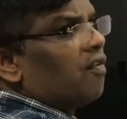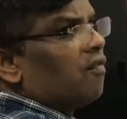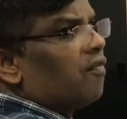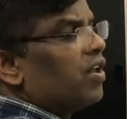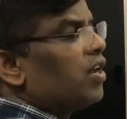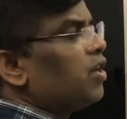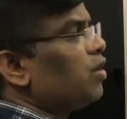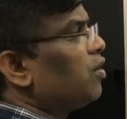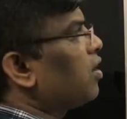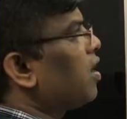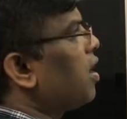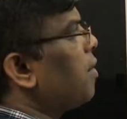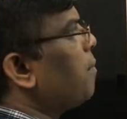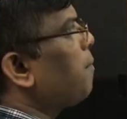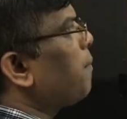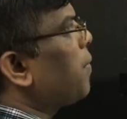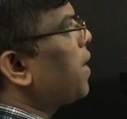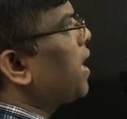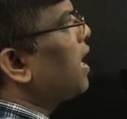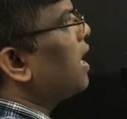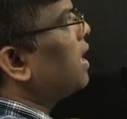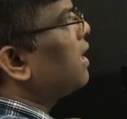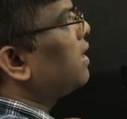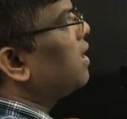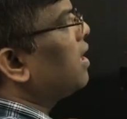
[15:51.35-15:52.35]
When you
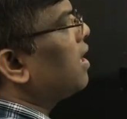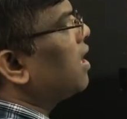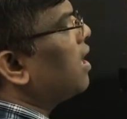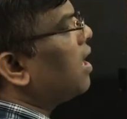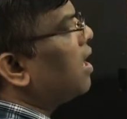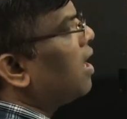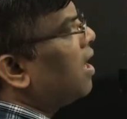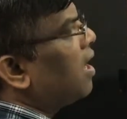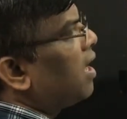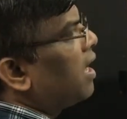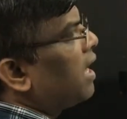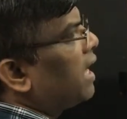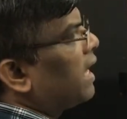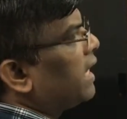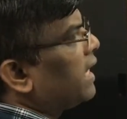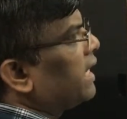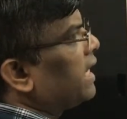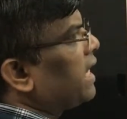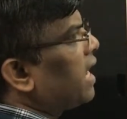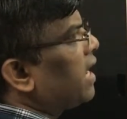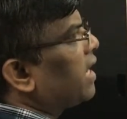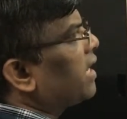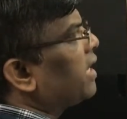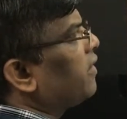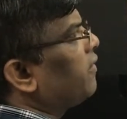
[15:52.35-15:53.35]
compare the
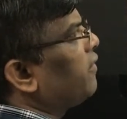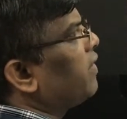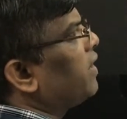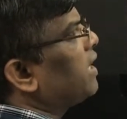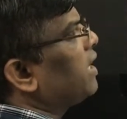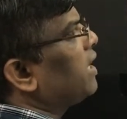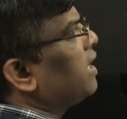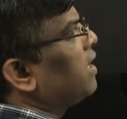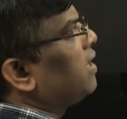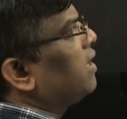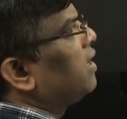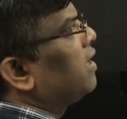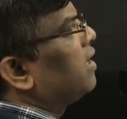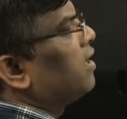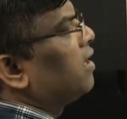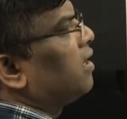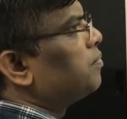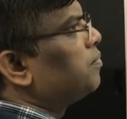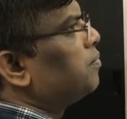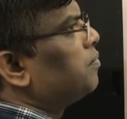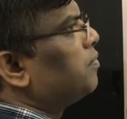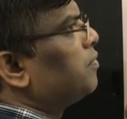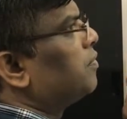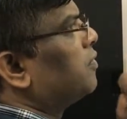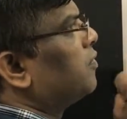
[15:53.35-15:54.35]
reactivity
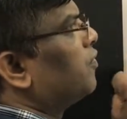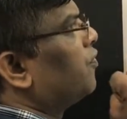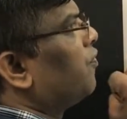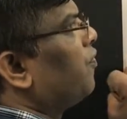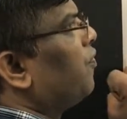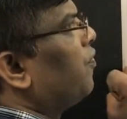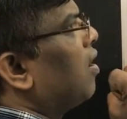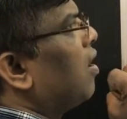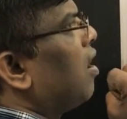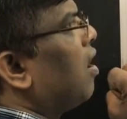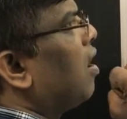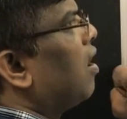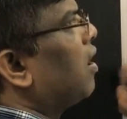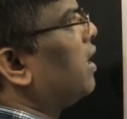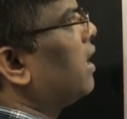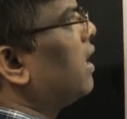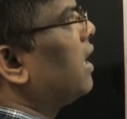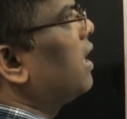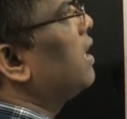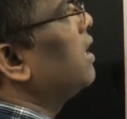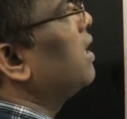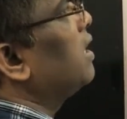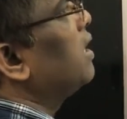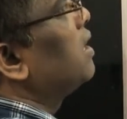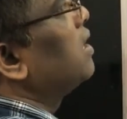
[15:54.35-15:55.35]

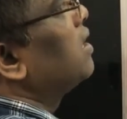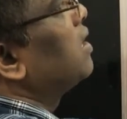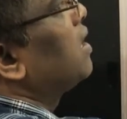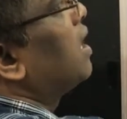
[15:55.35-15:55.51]
order,